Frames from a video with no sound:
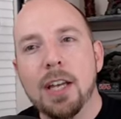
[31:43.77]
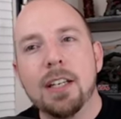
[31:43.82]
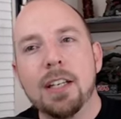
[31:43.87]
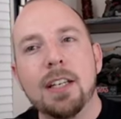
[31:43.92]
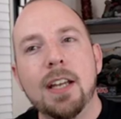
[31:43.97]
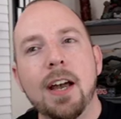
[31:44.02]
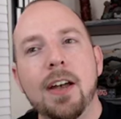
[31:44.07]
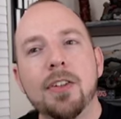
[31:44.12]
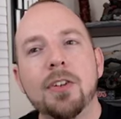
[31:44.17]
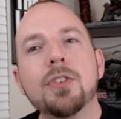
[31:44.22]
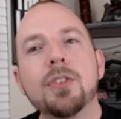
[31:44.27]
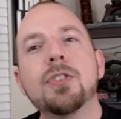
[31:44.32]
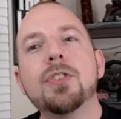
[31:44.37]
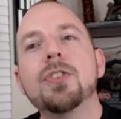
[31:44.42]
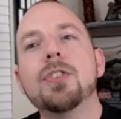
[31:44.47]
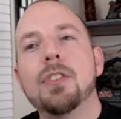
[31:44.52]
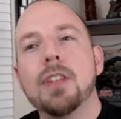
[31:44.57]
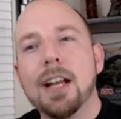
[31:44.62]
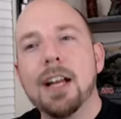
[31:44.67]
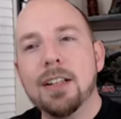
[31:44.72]
Yeah,
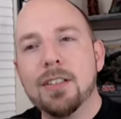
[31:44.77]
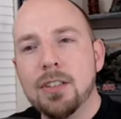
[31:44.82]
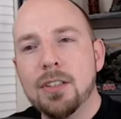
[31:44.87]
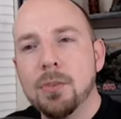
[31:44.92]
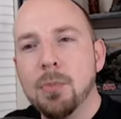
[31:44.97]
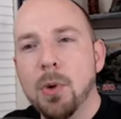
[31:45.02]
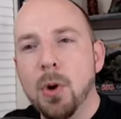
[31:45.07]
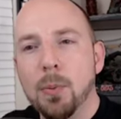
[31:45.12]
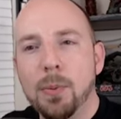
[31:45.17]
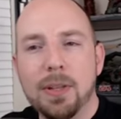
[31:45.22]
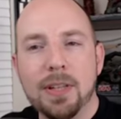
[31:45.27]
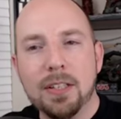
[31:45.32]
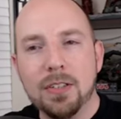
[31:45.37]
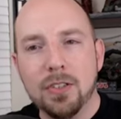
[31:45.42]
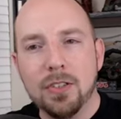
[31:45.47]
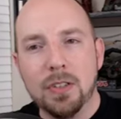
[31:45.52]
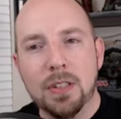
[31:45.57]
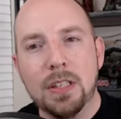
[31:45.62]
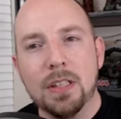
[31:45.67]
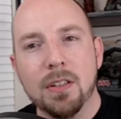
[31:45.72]
there's that's the moment
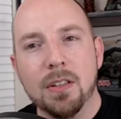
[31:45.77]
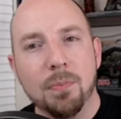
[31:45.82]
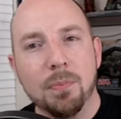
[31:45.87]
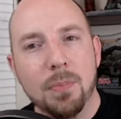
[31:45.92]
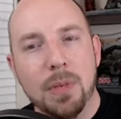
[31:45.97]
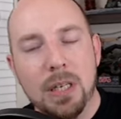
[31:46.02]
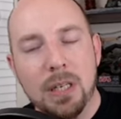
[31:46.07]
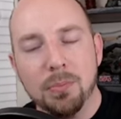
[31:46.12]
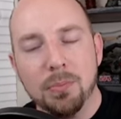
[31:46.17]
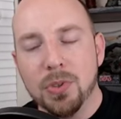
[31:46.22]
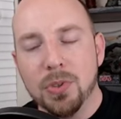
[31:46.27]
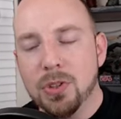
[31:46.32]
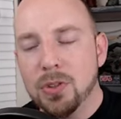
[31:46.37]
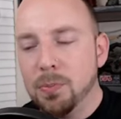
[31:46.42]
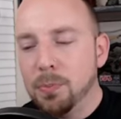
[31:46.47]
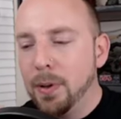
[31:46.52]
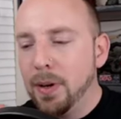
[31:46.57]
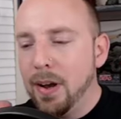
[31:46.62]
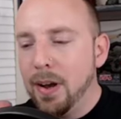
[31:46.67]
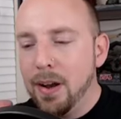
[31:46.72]
that's in the memes.
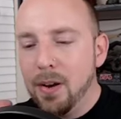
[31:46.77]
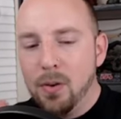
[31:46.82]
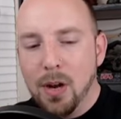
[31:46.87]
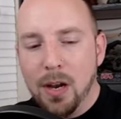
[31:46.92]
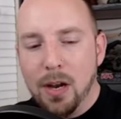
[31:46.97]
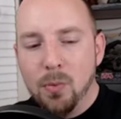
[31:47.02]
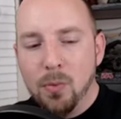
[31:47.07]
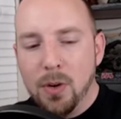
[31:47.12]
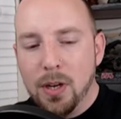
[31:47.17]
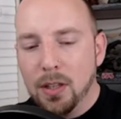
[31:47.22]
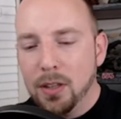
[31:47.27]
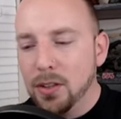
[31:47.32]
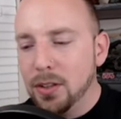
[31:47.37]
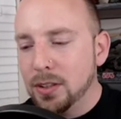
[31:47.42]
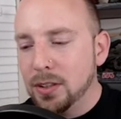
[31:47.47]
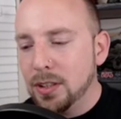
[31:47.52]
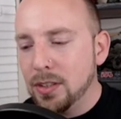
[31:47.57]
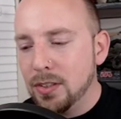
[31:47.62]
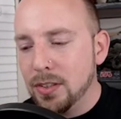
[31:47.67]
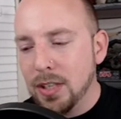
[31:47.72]
But I, I went and
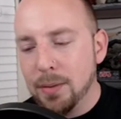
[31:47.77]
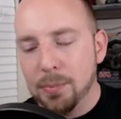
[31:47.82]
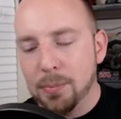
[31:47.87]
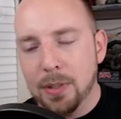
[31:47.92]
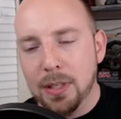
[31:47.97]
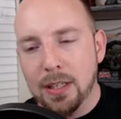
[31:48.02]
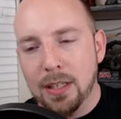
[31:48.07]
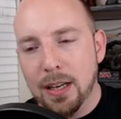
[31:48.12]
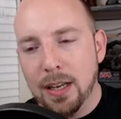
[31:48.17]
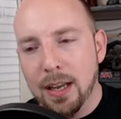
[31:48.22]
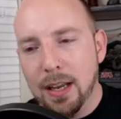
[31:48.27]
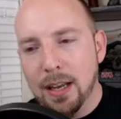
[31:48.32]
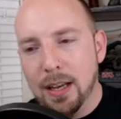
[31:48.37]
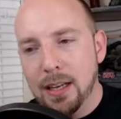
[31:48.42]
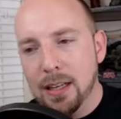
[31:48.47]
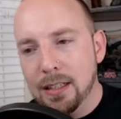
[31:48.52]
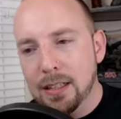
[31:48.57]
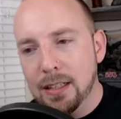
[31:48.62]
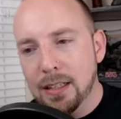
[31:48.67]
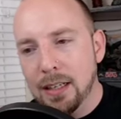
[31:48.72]
looked at something,
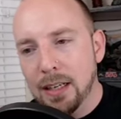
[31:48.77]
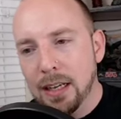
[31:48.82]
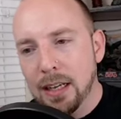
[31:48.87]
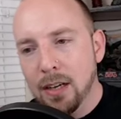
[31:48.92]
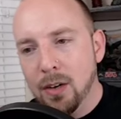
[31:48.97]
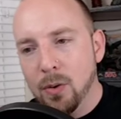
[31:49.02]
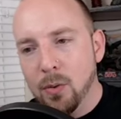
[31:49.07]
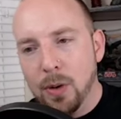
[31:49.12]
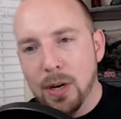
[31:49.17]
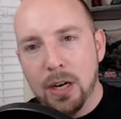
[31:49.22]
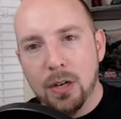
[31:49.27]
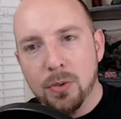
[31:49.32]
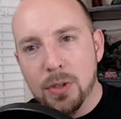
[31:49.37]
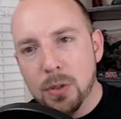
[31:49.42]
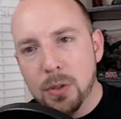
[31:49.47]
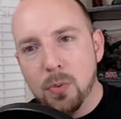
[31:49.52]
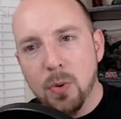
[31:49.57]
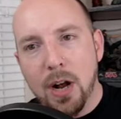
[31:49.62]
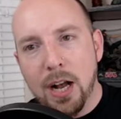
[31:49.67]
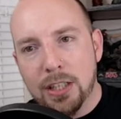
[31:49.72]
and when I
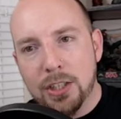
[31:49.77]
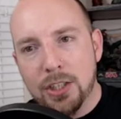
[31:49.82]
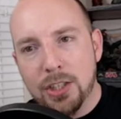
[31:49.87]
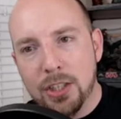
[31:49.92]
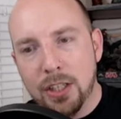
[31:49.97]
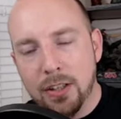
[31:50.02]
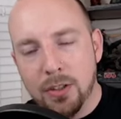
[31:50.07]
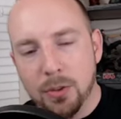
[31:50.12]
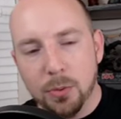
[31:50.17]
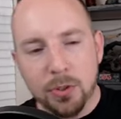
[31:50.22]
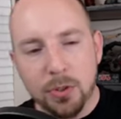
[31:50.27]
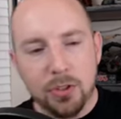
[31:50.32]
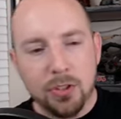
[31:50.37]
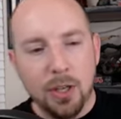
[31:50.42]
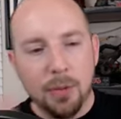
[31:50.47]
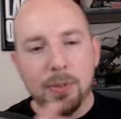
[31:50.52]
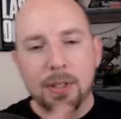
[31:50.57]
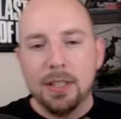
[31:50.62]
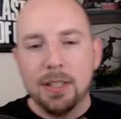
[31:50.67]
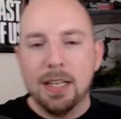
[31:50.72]
rewatched it, there was
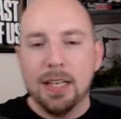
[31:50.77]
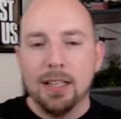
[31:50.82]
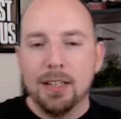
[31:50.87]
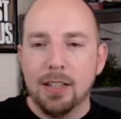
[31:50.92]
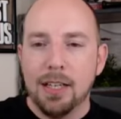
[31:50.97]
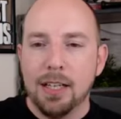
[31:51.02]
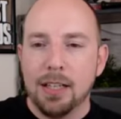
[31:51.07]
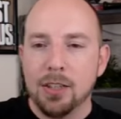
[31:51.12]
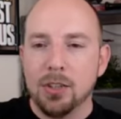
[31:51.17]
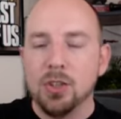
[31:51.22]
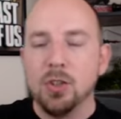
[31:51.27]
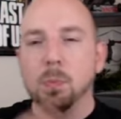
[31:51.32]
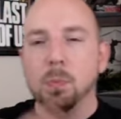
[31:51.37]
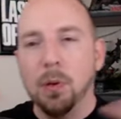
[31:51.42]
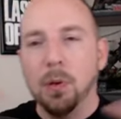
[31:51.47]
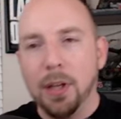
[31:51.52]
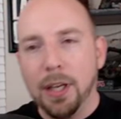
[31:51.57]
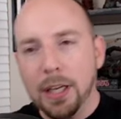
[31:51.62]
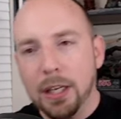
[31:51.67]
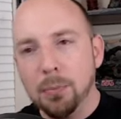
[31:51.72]
something that
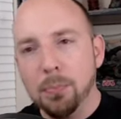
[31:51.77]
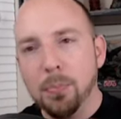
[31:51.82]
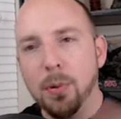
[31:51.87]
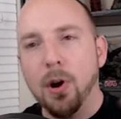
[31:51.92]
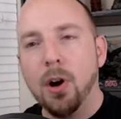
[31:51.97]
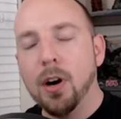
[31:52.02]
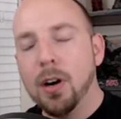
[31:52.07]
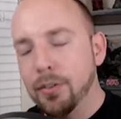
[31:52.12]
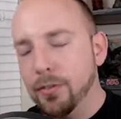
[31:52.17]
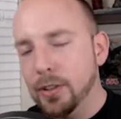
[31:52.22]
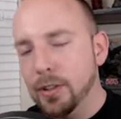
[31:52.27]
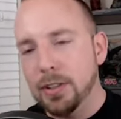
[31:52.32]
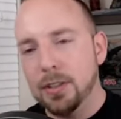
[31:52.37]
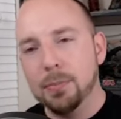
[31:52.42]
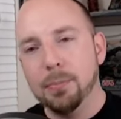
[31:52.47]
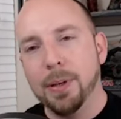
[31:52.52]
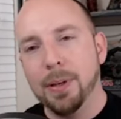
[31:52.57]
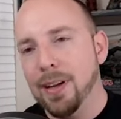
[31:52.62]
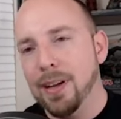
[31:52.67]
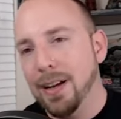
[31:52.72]
explained part of
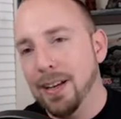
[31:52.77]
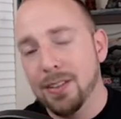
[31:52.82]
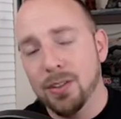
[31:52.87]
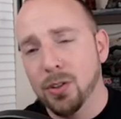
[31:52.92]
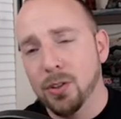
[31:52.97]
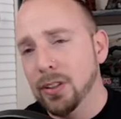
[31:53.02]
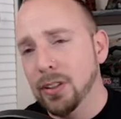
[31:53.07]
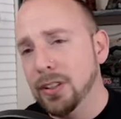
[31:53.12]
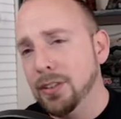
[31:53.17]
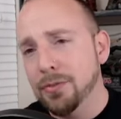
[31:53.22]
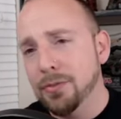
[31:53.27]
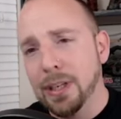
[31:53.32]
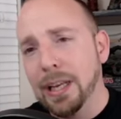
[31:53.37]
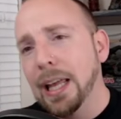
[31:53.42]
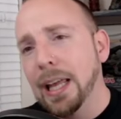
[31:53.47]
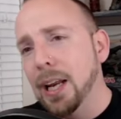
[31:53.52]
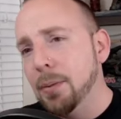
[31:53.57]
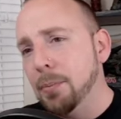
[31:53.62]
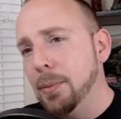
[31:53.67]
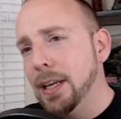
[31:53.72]
it, but I totally
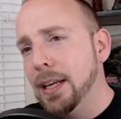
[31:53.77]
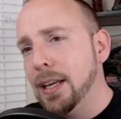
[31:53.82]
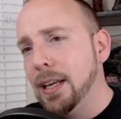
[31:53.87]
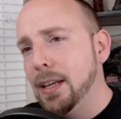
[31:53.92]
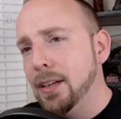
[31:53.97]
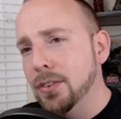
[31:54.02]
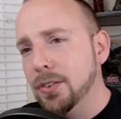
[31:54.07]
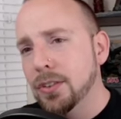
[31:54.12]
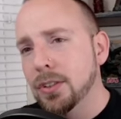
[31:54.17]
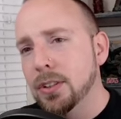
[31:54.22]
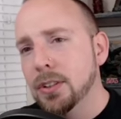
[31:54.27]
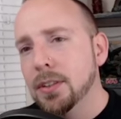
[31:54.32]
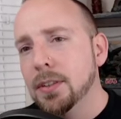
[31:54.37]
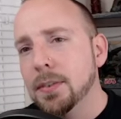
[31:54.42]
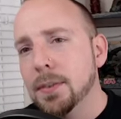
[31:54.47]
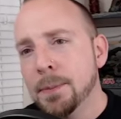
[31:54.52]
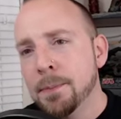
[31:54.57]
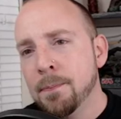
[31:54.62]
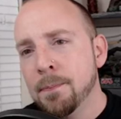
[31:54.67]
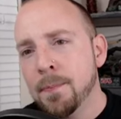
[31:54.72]
forget it by now. So,
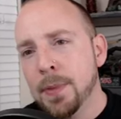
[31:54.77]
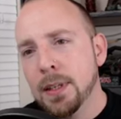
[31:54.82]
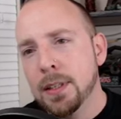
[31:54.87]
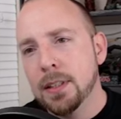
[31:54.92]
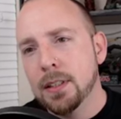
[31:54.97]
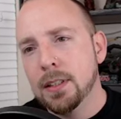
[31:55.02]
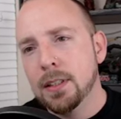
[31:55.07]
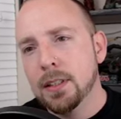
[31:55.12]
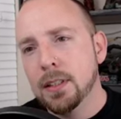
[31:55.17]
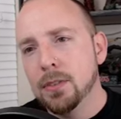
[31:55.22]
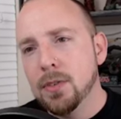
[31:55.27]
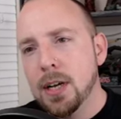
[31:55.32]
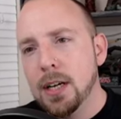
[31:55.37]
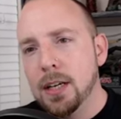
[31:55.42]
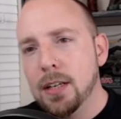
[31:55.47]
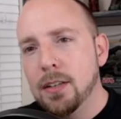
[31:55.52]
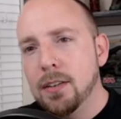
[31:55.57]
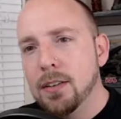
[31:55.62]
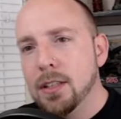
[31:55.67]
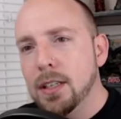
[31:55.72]
uh,
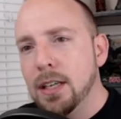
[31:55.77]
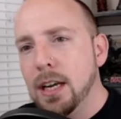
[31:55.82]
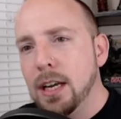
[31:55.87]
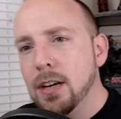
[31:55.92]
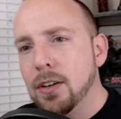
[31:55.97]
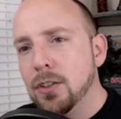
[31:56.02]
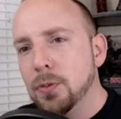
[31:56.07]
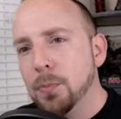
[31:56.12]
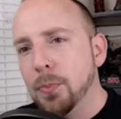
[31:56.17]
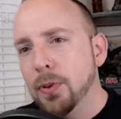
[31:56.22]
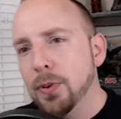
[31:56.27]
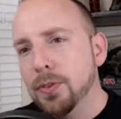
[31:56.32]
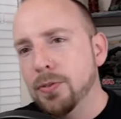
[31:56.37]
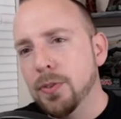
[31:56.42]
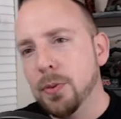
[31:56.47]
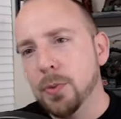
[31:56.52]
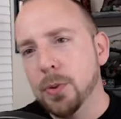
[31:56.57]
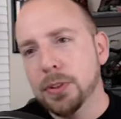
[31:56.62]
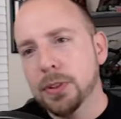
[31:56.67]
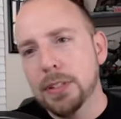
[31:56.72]
Ronnie, you think Aaron's
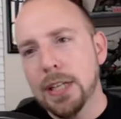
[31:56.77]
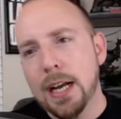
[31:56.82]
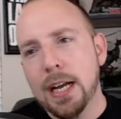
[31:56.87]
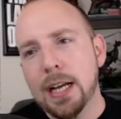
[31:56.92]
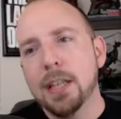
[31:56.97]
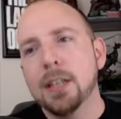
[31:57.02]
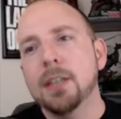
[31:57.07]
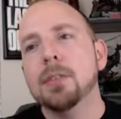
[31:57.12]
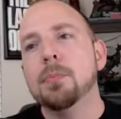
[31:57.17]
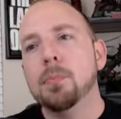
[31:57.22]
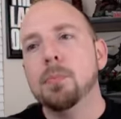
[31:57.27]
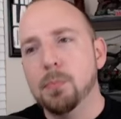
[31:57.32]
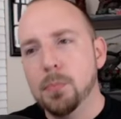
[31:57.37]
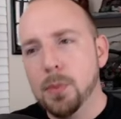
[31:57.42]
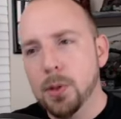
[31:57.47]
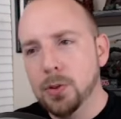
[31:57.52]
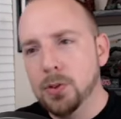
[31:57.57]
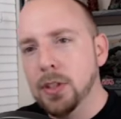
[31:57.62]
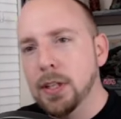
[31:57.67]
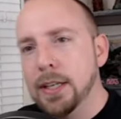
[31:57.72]
boyfriend will die?
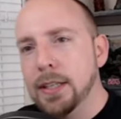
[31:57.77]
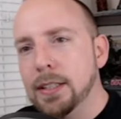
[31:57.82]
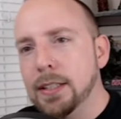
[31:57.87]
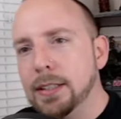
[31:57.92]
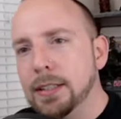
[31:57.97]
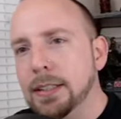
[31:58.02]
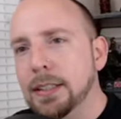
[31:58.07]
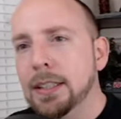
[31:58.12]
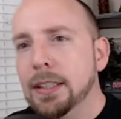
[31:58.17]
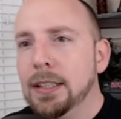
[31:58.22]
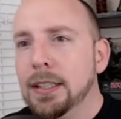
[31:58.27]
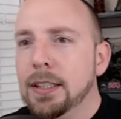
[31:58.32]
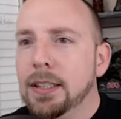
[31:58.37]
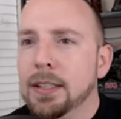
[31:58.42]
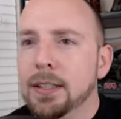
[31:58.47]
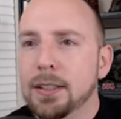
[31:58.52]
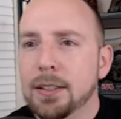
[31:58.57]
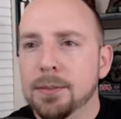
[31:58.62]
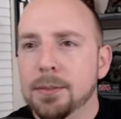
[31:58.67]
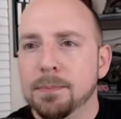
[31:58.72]
Most likely.
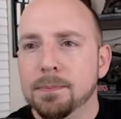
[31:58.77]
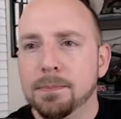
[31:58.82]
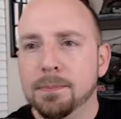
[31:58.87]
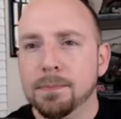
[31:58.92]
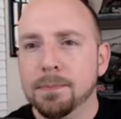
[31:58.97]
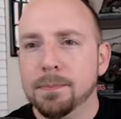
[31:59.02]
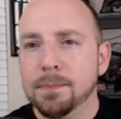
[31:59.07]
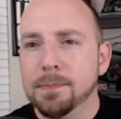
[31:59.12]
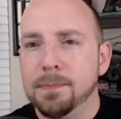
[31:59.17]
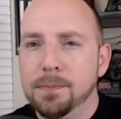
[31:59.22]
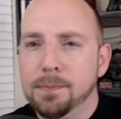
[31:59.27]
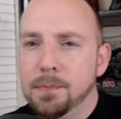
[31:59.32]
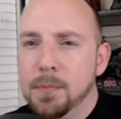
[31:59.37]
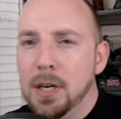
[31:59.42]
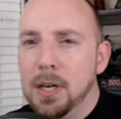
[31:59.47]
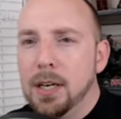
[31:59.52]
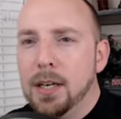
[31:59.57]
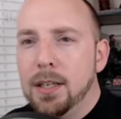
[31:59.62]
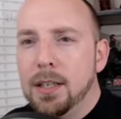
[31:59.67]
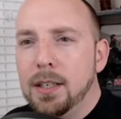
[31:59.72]

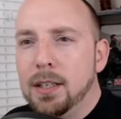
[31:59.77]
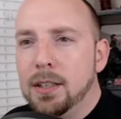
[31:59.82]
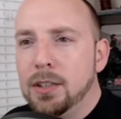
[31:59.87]
Uh,